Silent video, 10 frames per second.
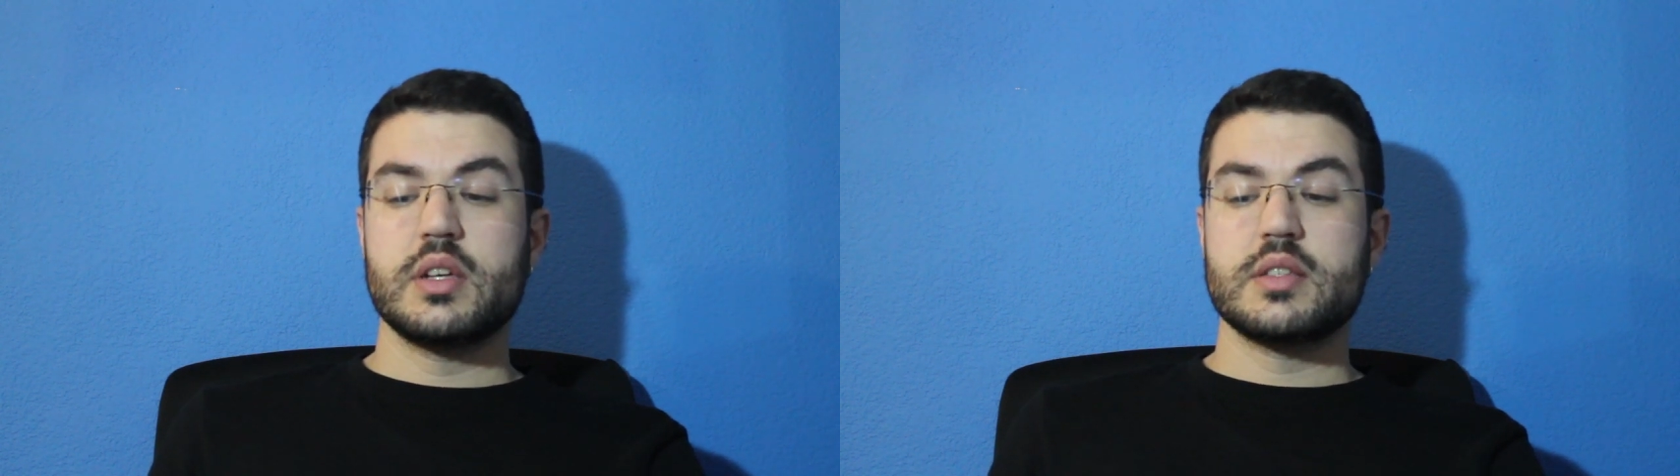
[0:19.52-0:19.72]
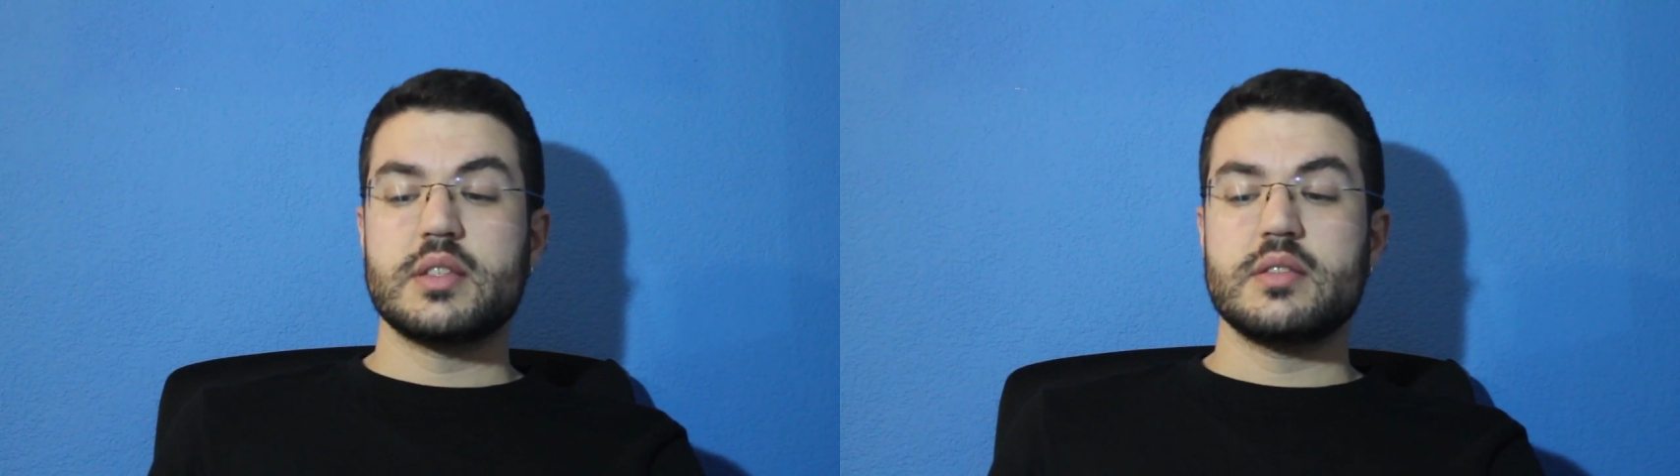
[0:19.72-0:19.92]

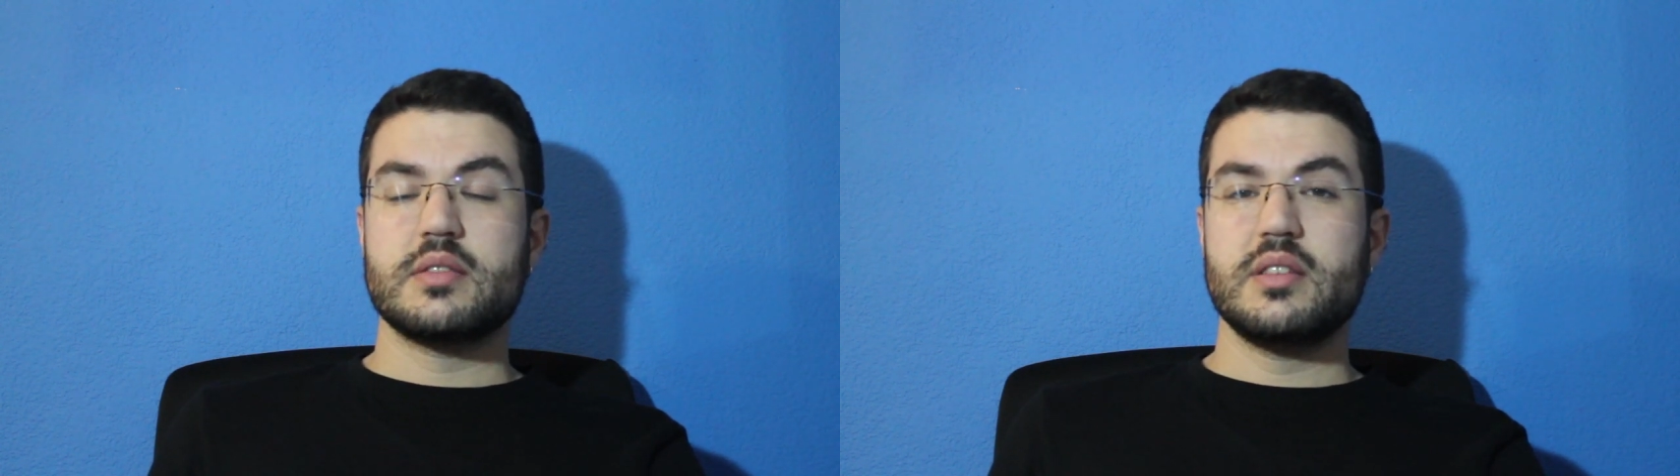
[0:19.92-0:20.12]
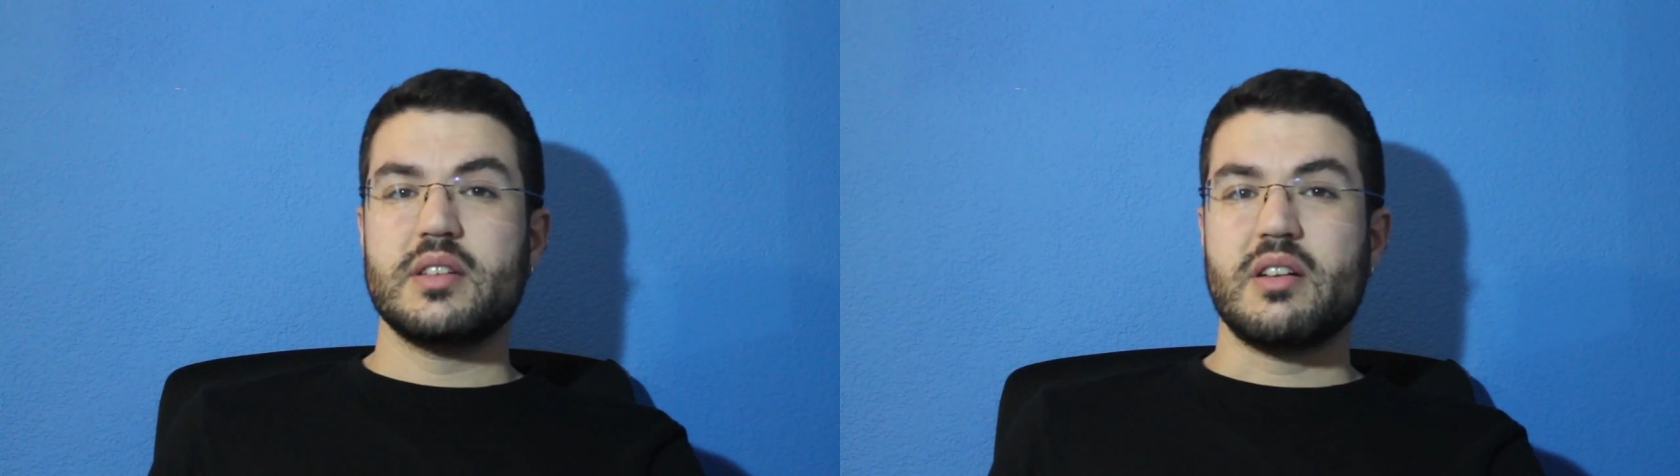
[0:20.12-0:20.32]

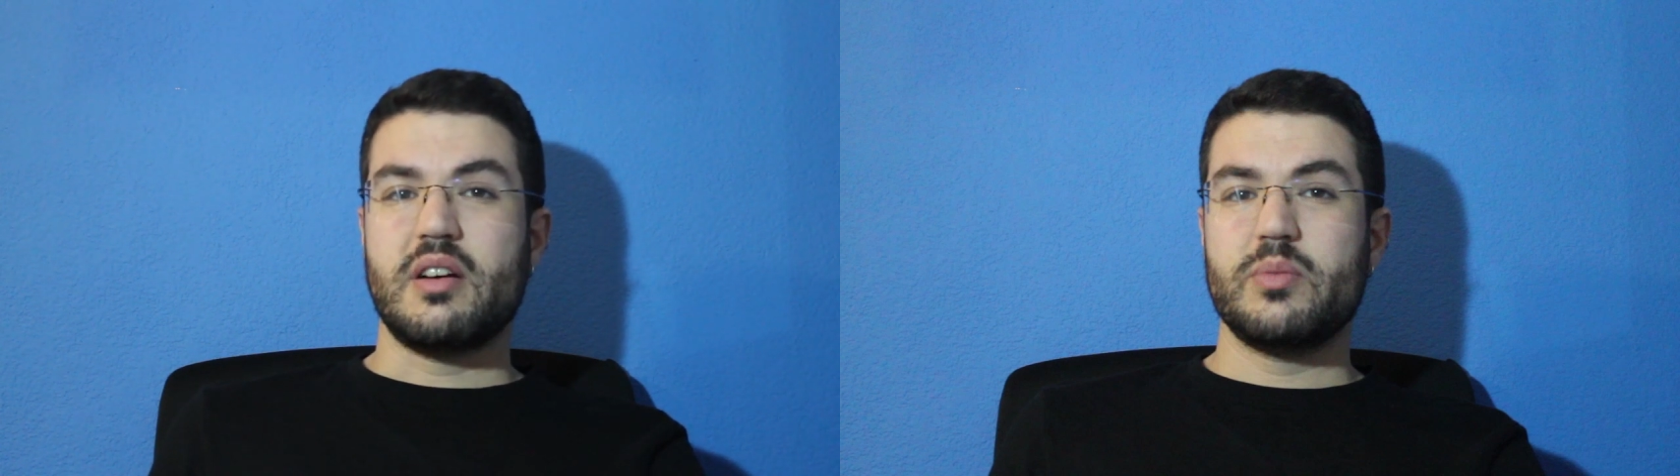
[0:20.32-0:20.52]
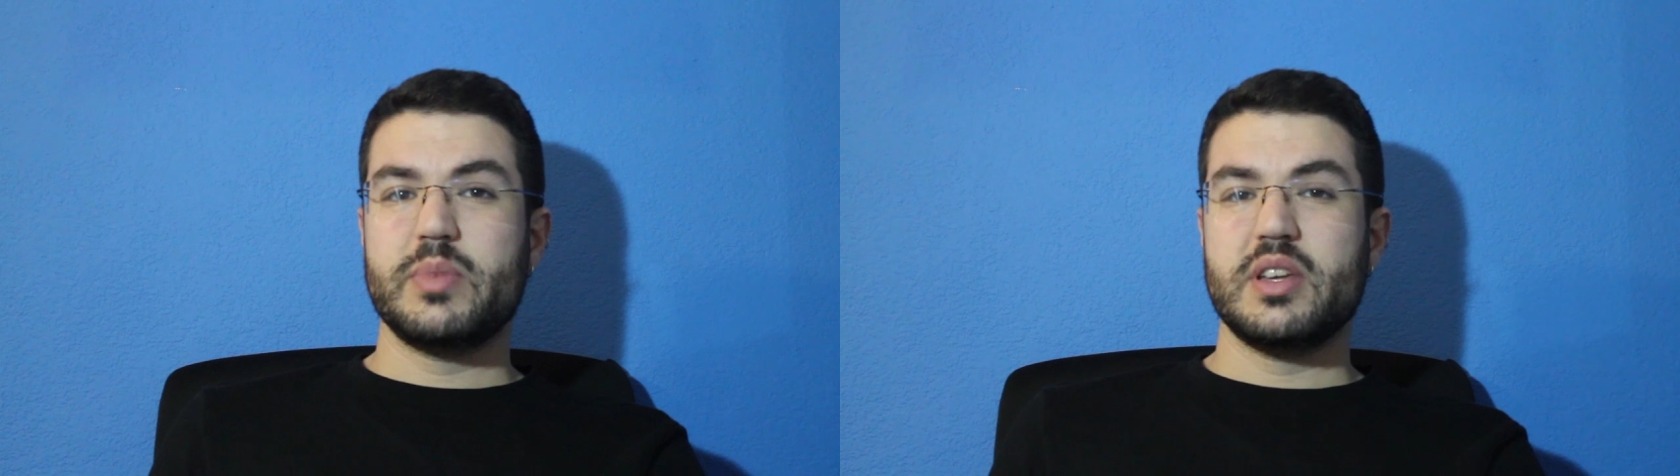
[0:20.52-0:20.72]
since it
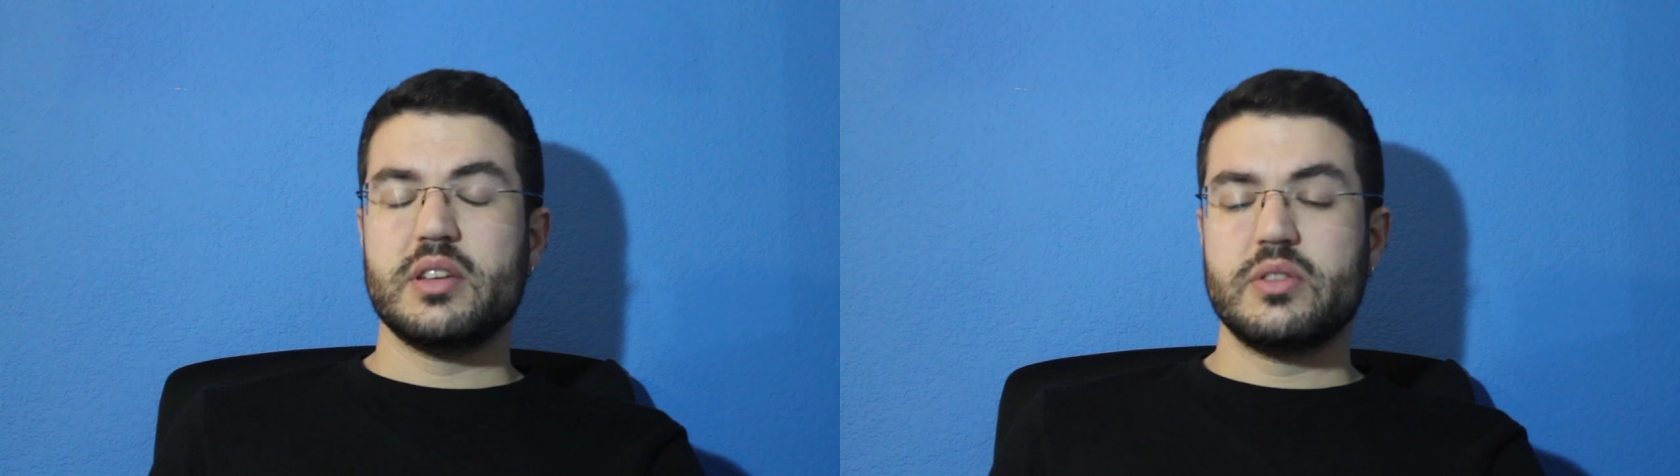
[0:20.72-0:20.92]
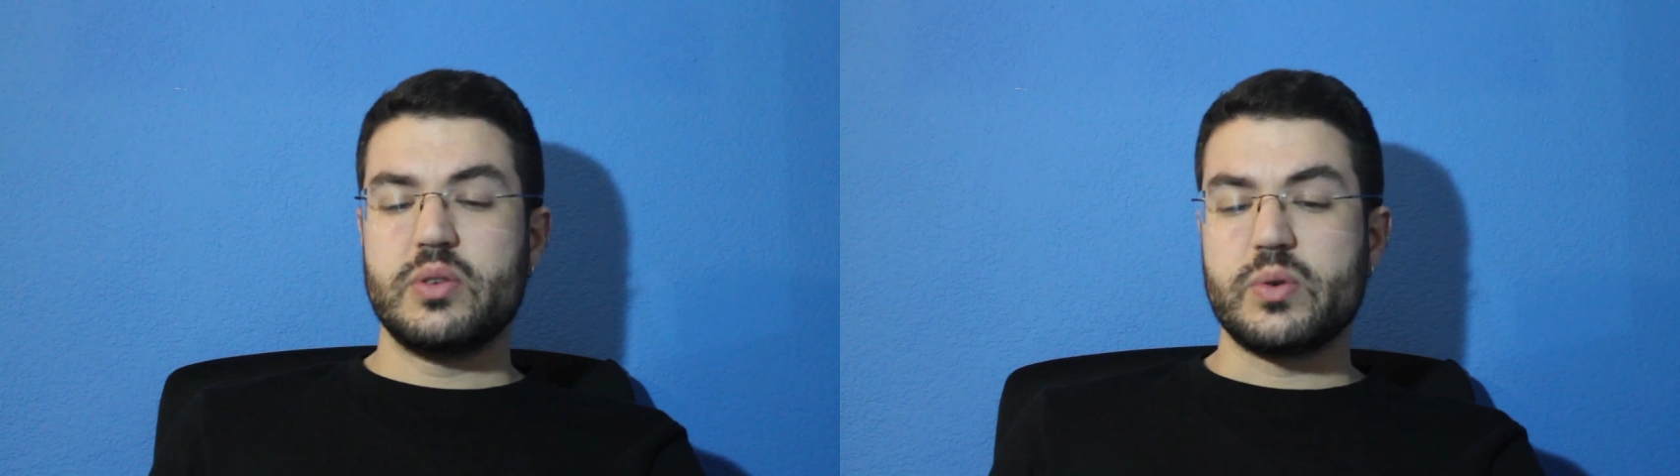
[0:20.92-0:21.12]
can't be
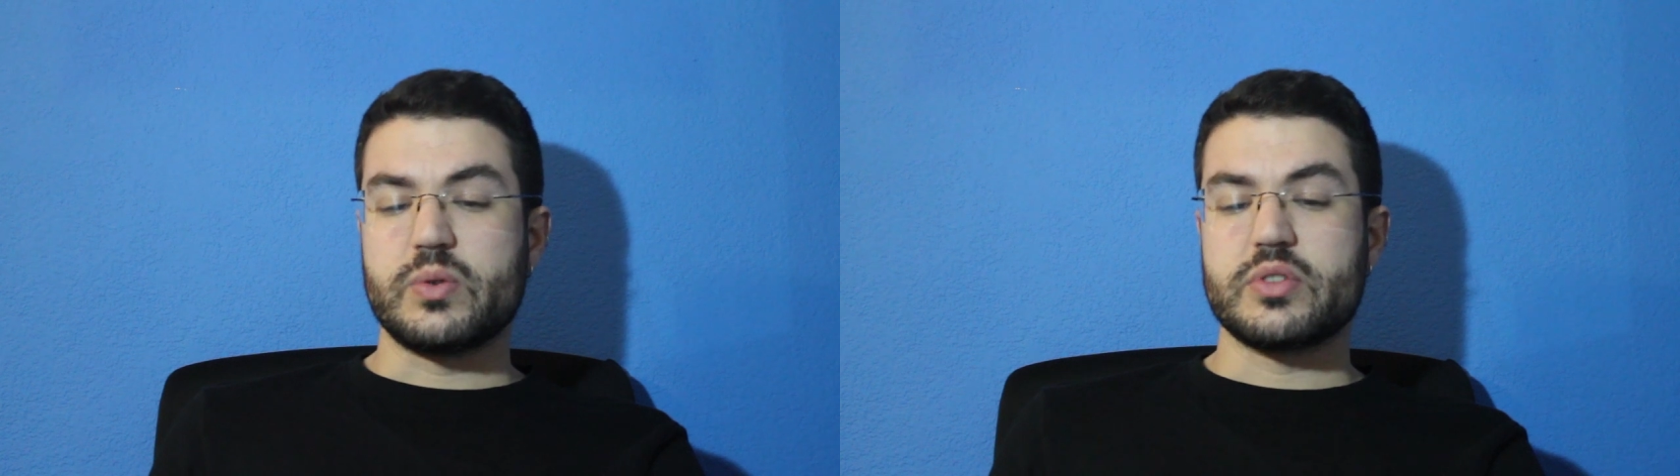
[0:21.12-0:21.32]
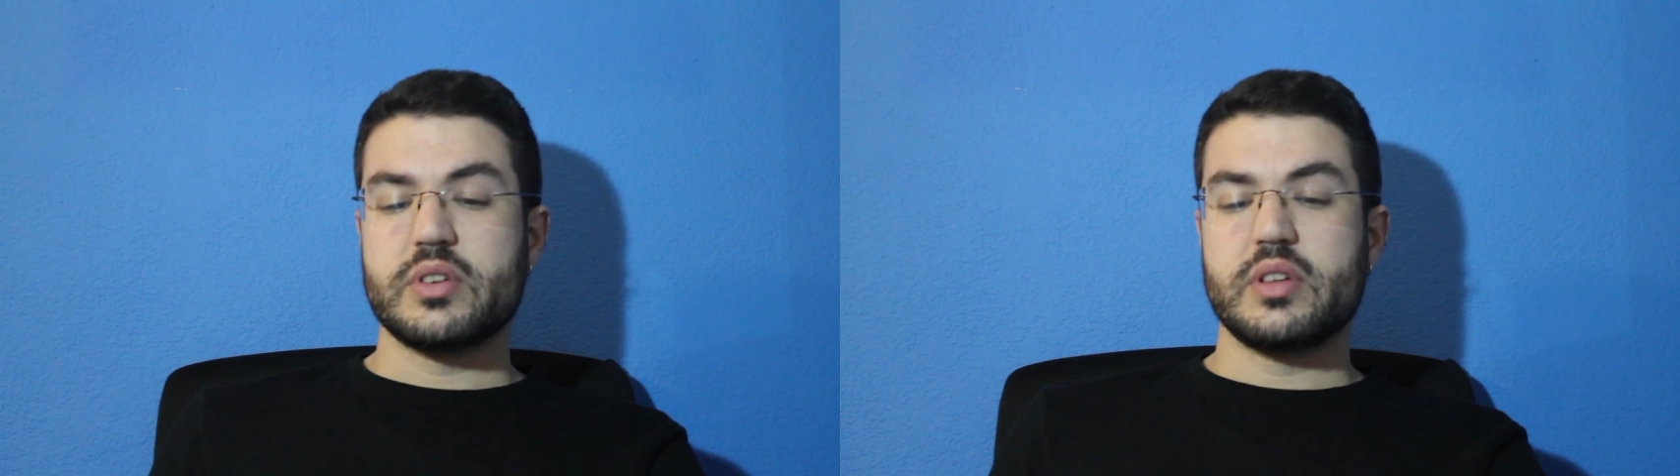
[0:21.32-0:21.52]

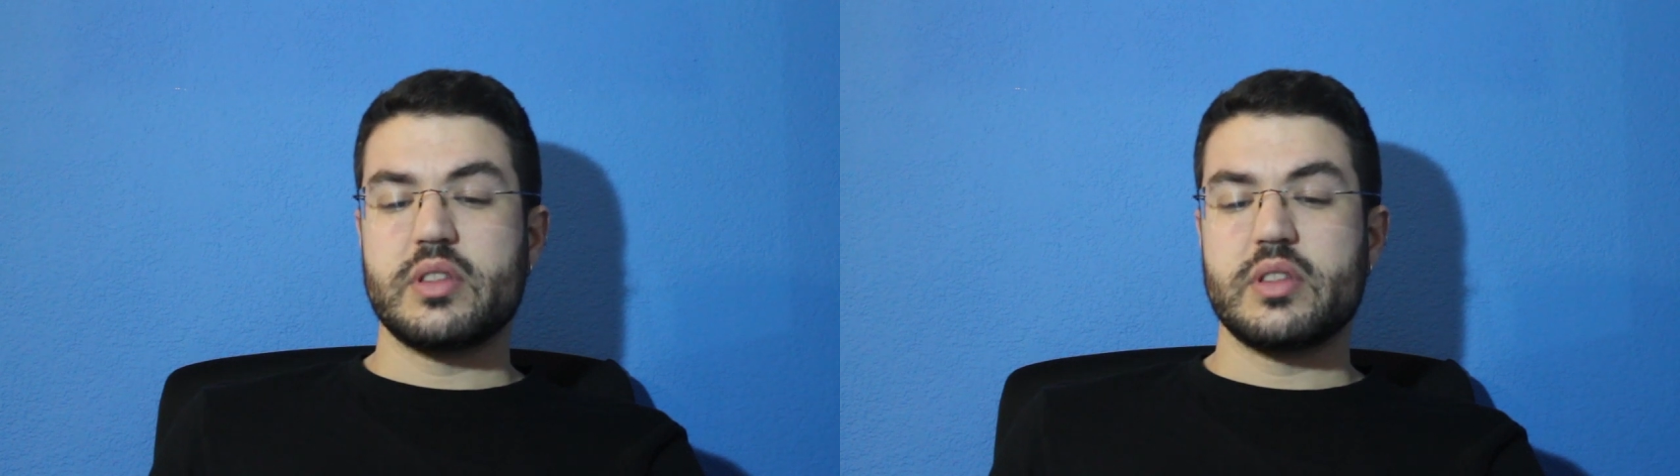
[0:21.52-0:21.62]
ignored